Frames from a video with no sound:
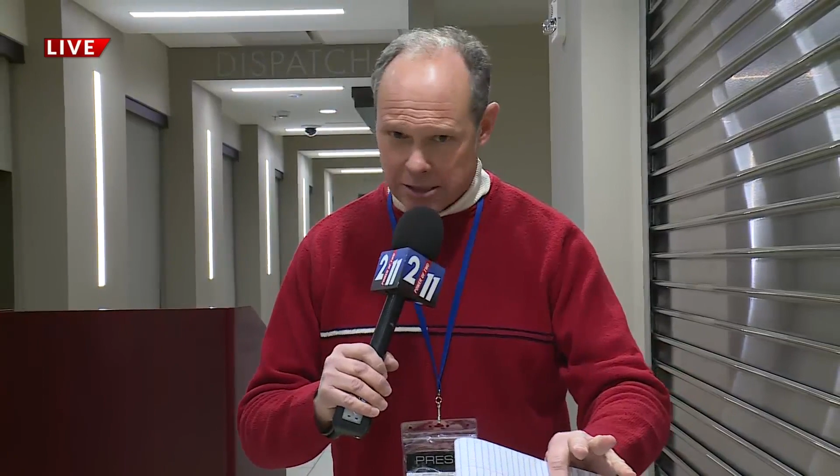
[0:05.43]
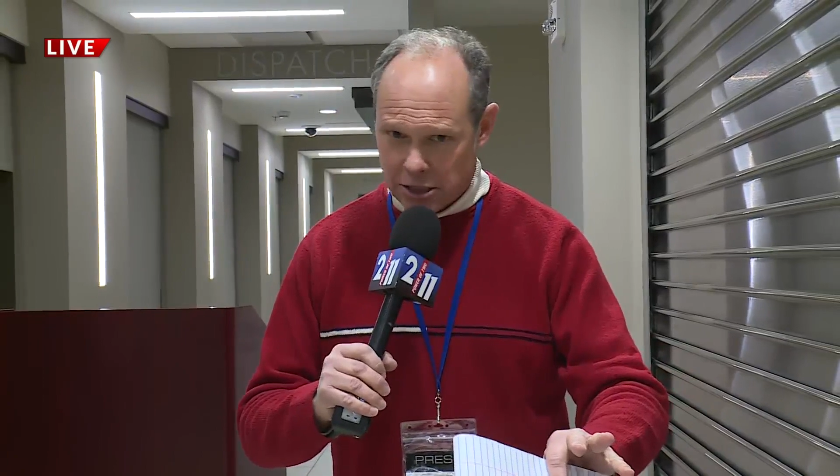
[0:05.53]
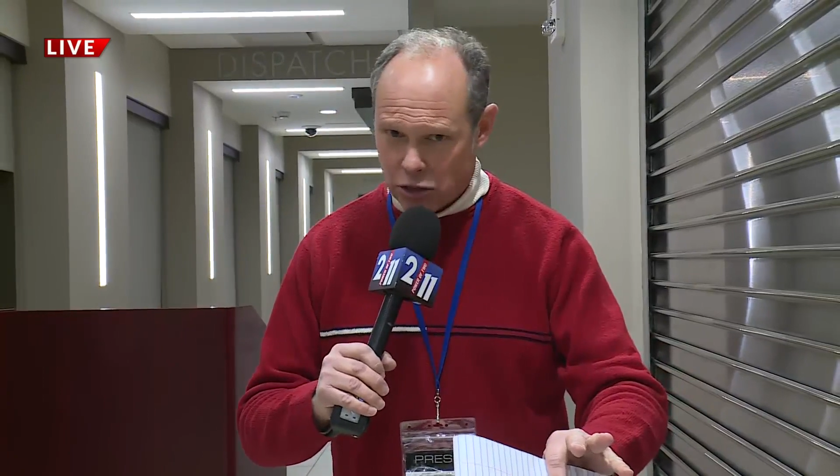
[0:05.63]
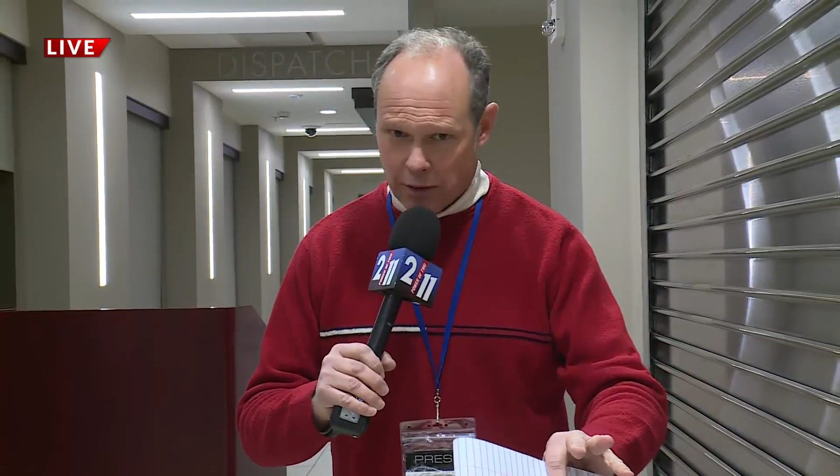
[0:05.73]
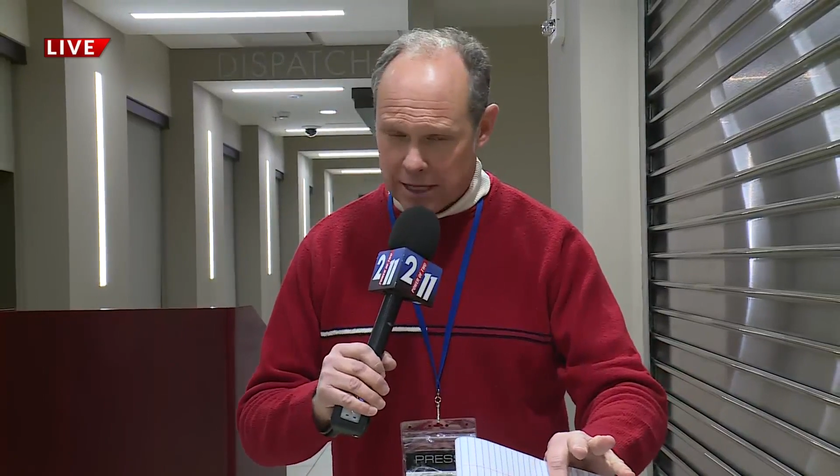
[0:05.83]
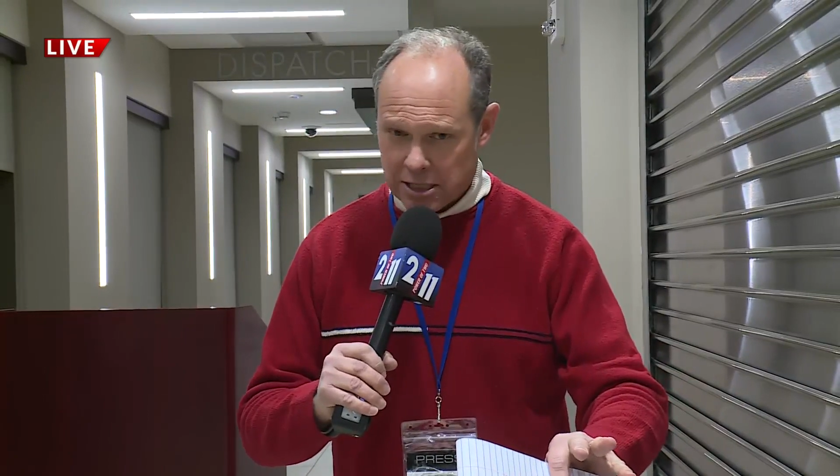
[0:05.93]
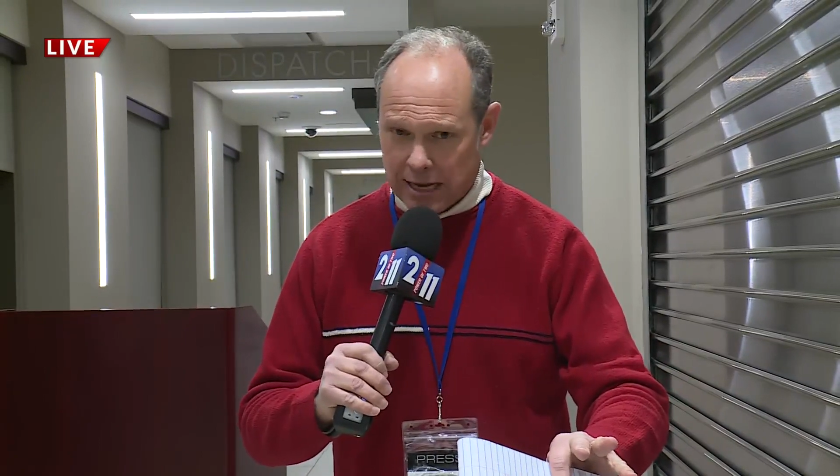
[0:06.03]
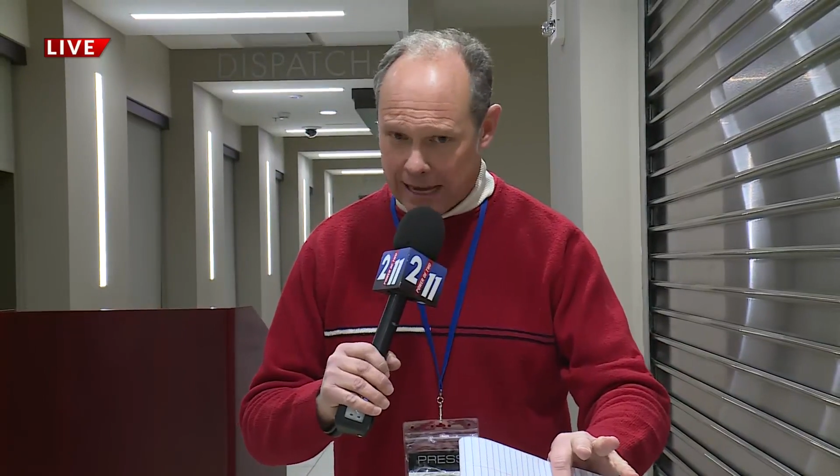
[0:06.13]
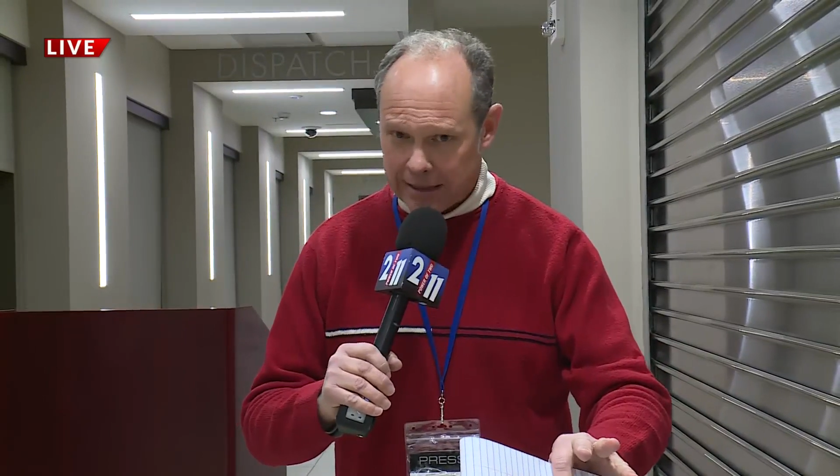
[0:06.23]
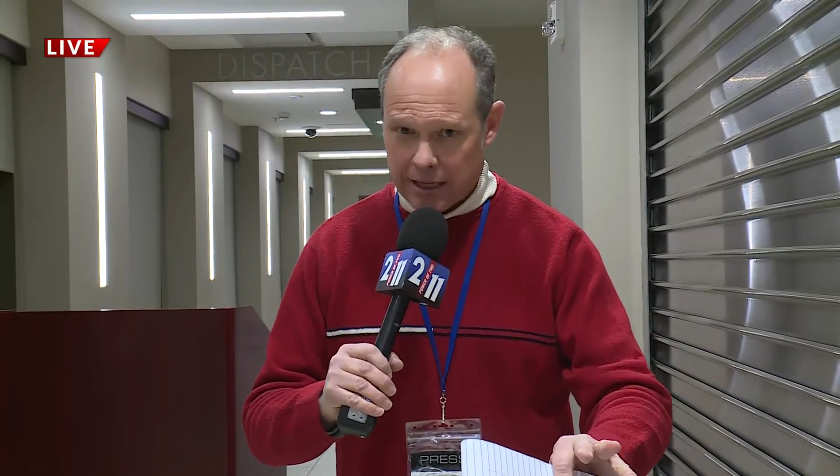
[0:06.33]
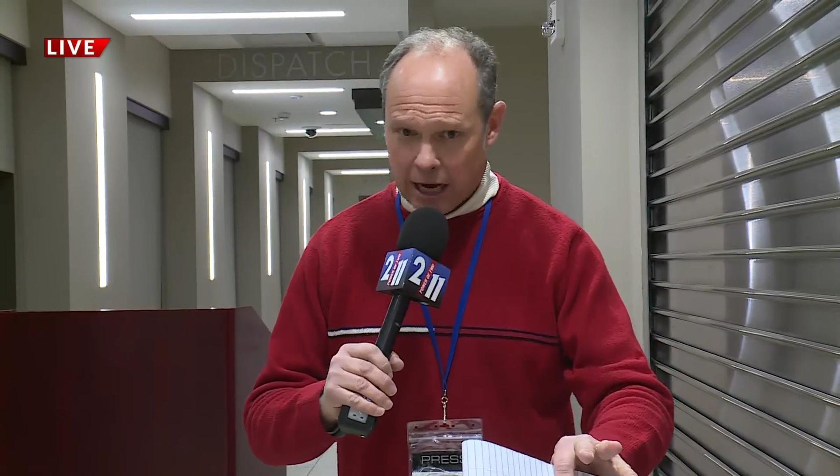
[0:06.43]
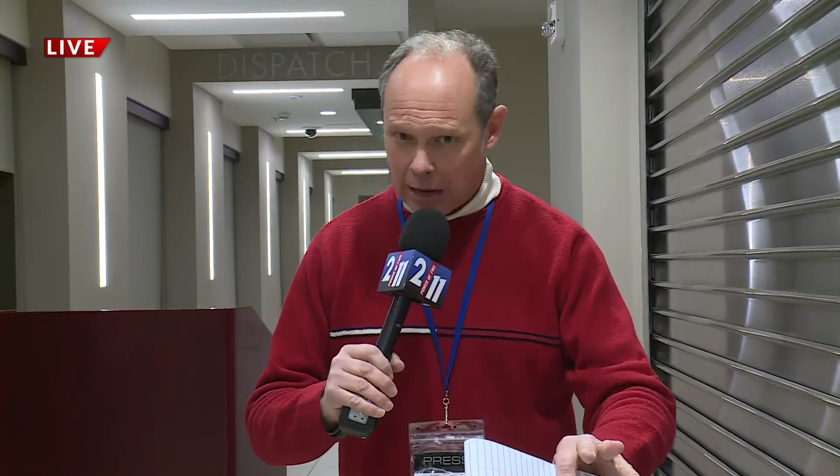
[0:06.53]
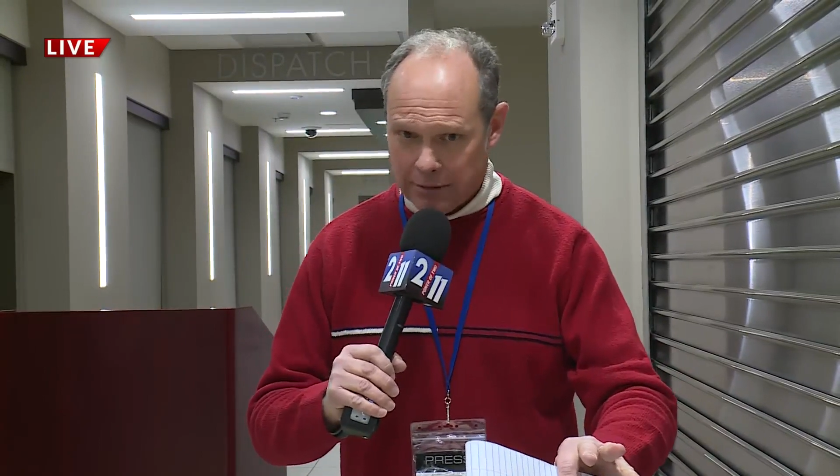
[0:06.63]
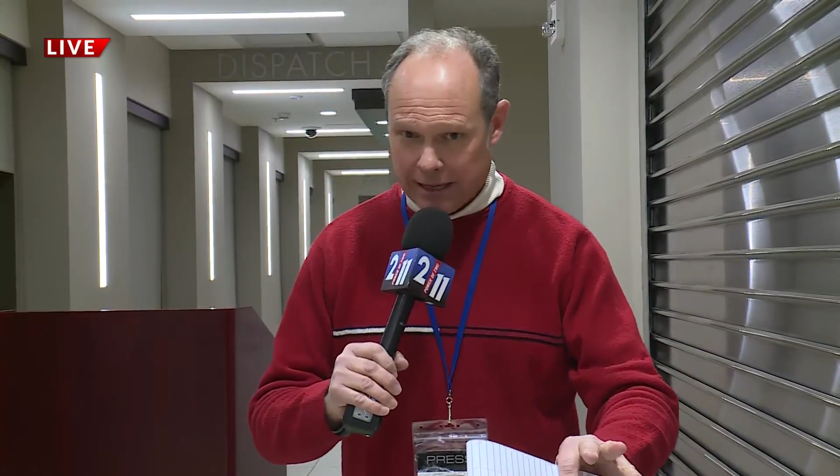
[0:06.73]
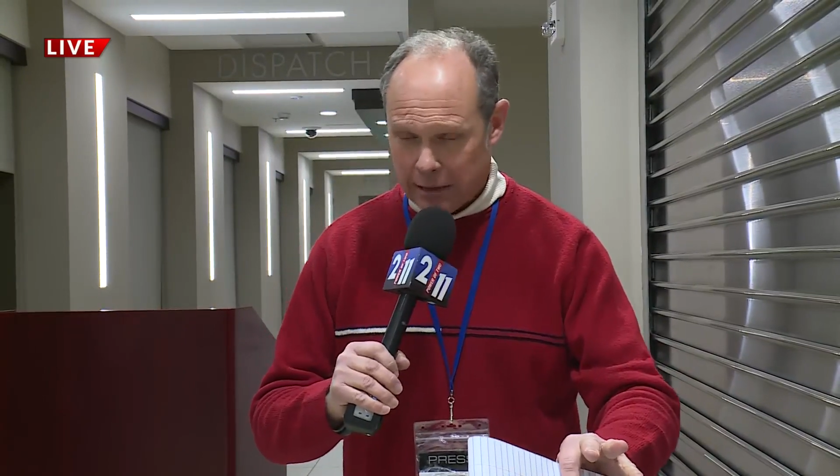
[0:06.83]
situation at the
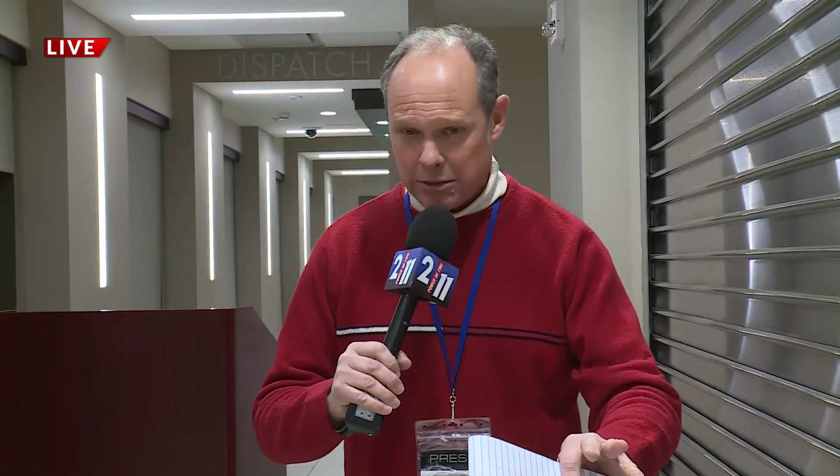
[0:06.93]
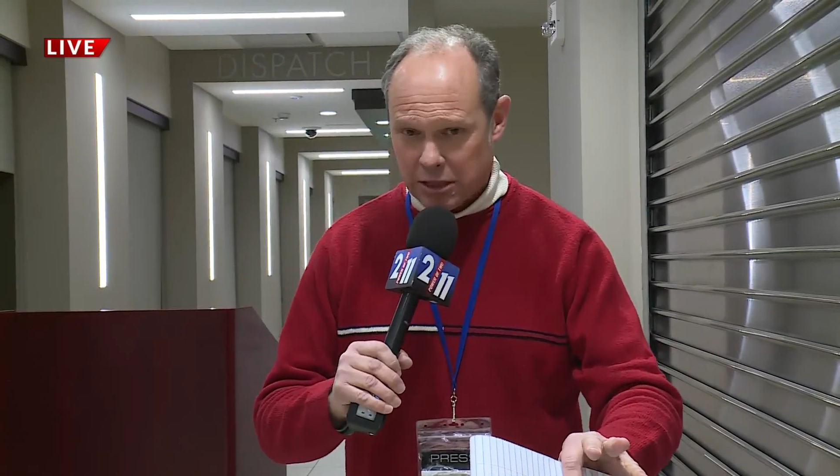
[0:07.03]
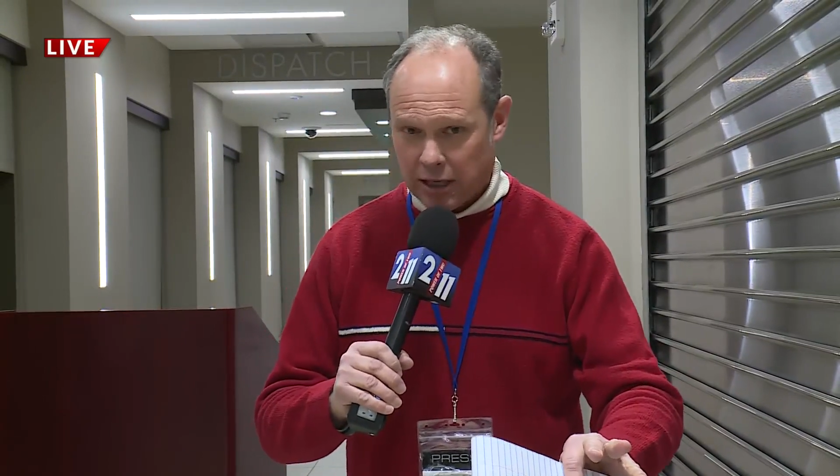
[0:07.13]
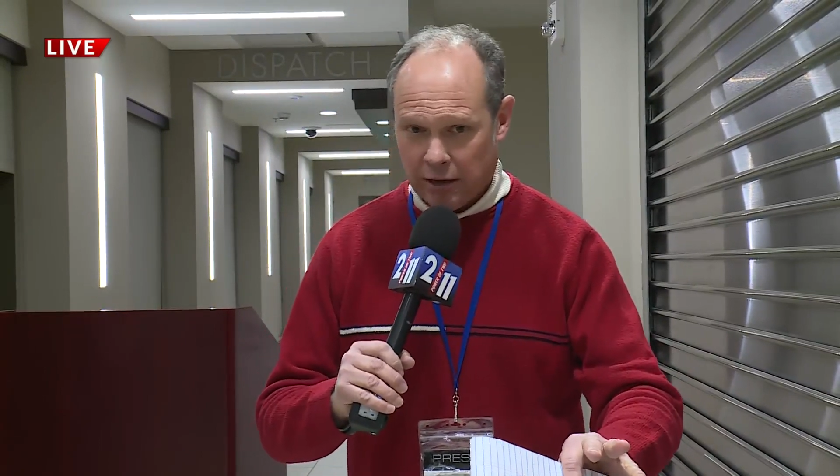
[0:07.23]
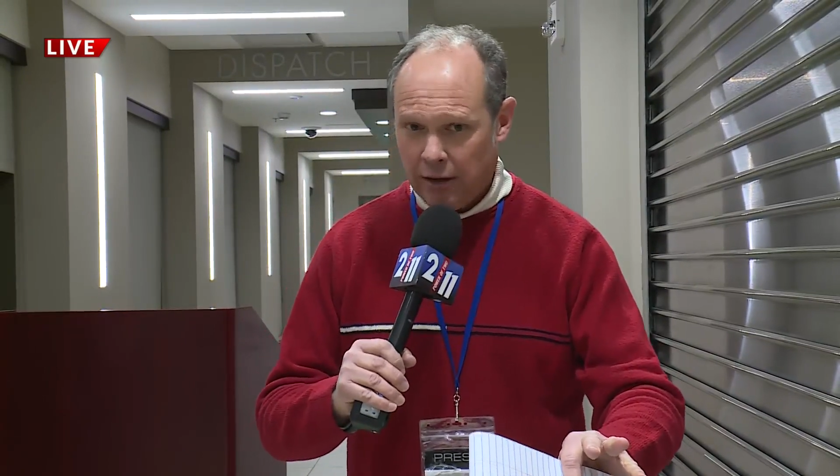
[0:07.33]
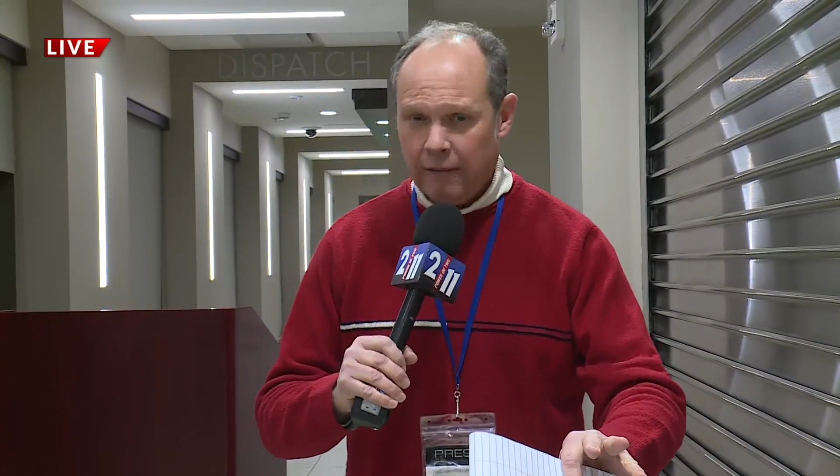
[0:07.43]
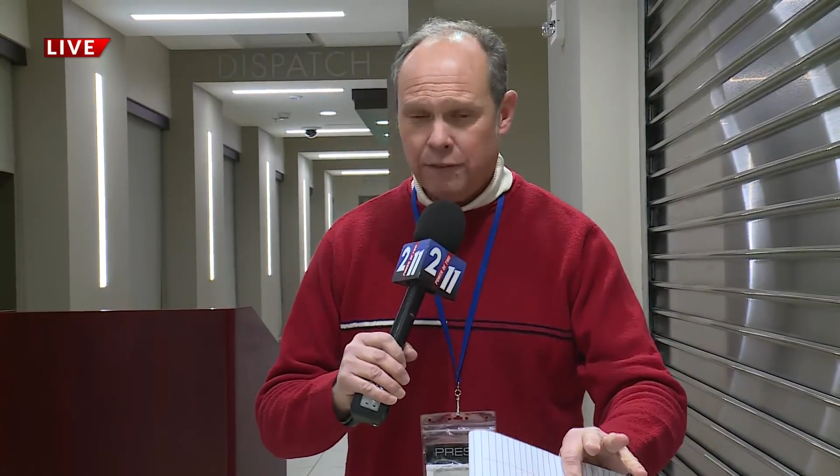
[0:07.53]
Amazon